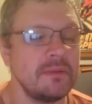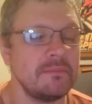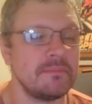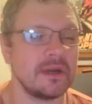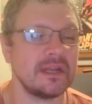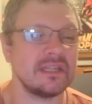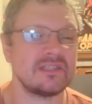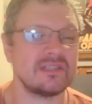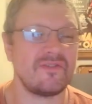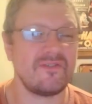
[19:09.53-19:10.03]

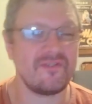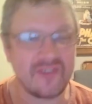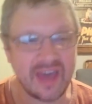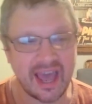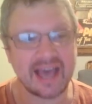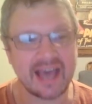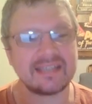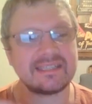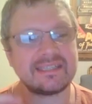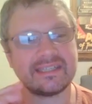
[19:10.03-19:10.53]
but it's
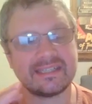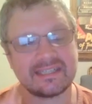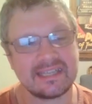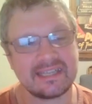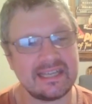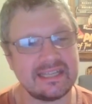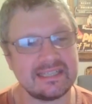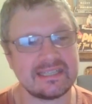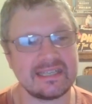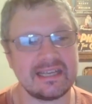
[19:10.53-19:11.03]
fast, it's
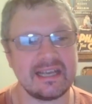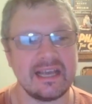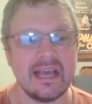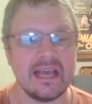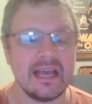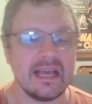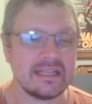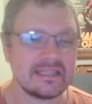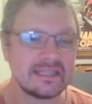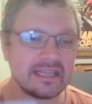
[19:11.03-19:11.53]
easy.
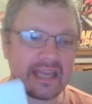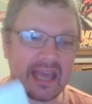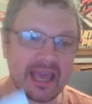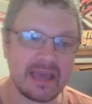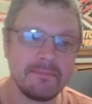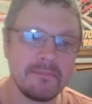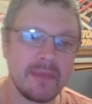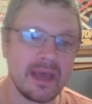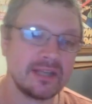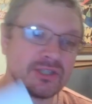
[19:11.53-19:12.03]
It's a
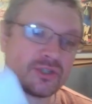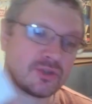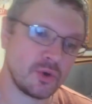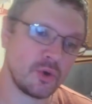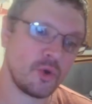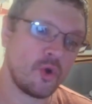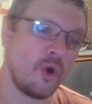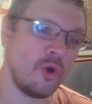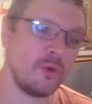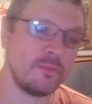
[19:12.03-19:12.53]
game master
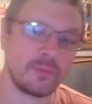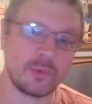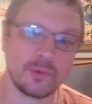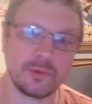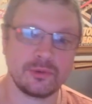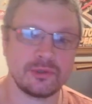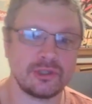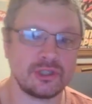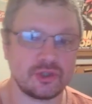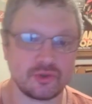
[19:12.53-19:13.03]
or
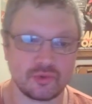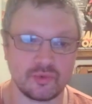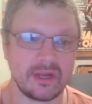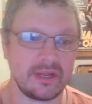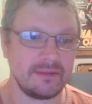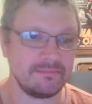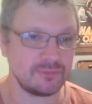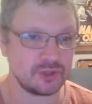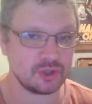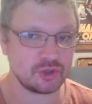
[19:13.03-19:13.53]
homebrewer's
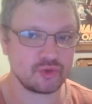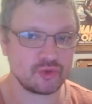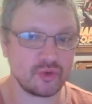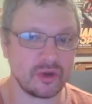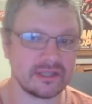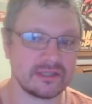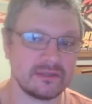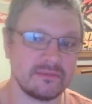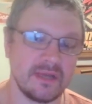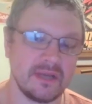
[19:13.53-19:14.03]
dream.
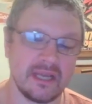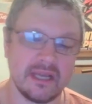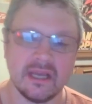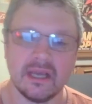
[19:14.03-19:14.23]
Trust me.